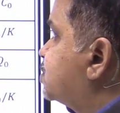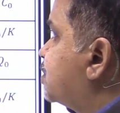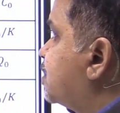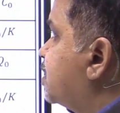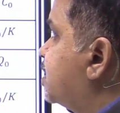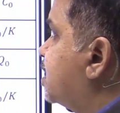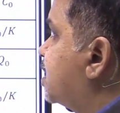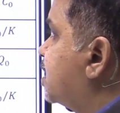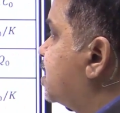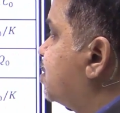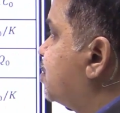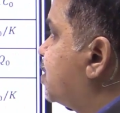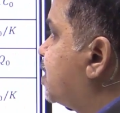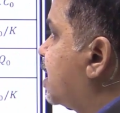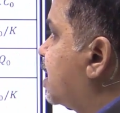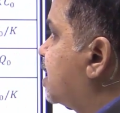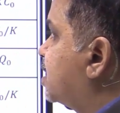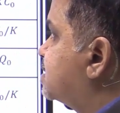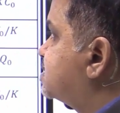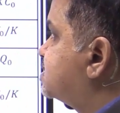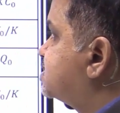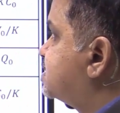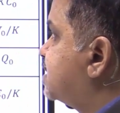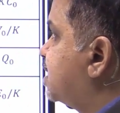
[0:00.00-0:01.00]
So here you
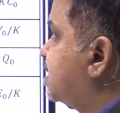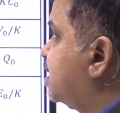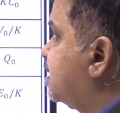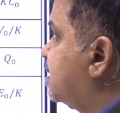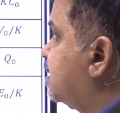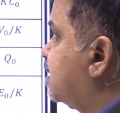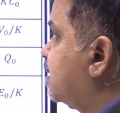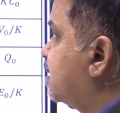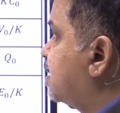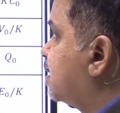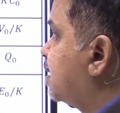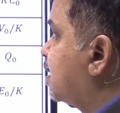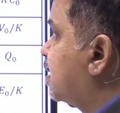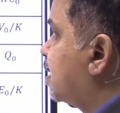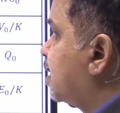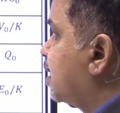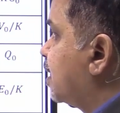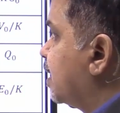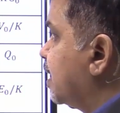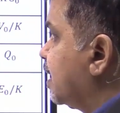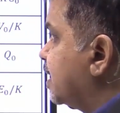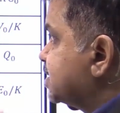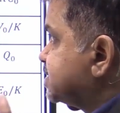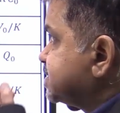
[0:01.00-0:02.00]
can see
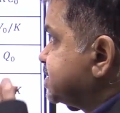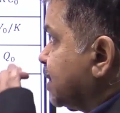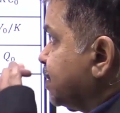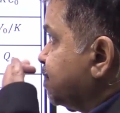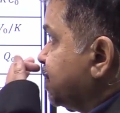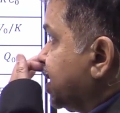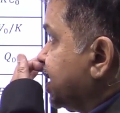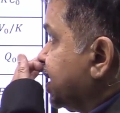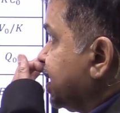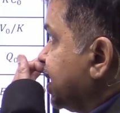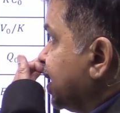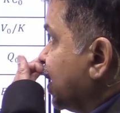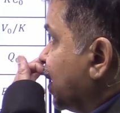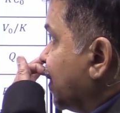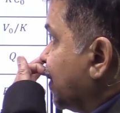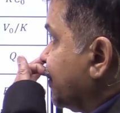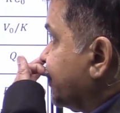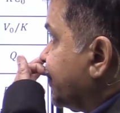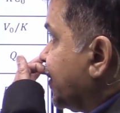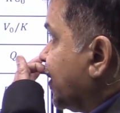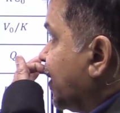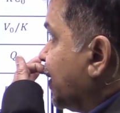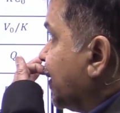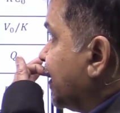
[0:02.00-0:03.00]
a summary
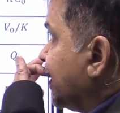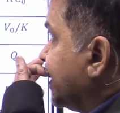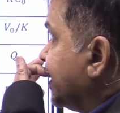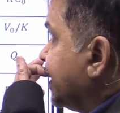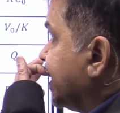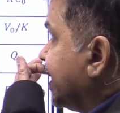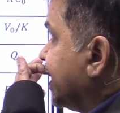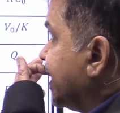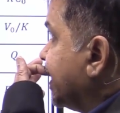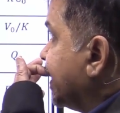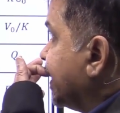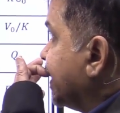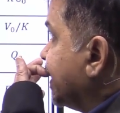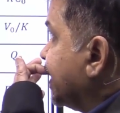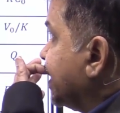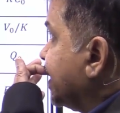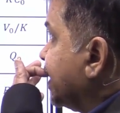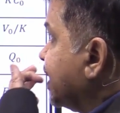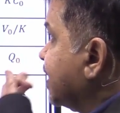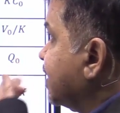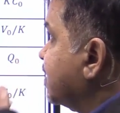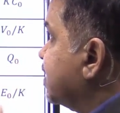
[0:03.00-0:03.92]
of all the,